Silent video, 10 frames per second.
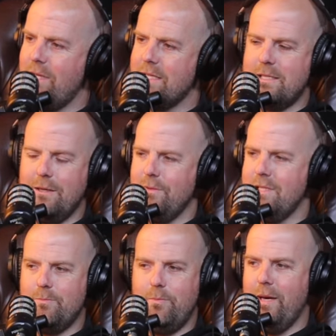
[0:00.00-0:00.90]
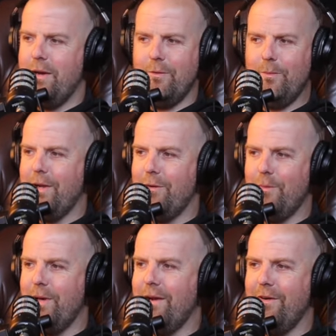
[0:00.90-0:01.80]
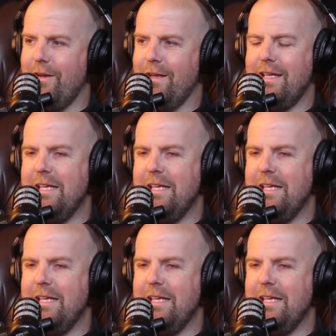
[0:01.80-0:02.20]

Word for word: that sound is better and better and better. And yeah.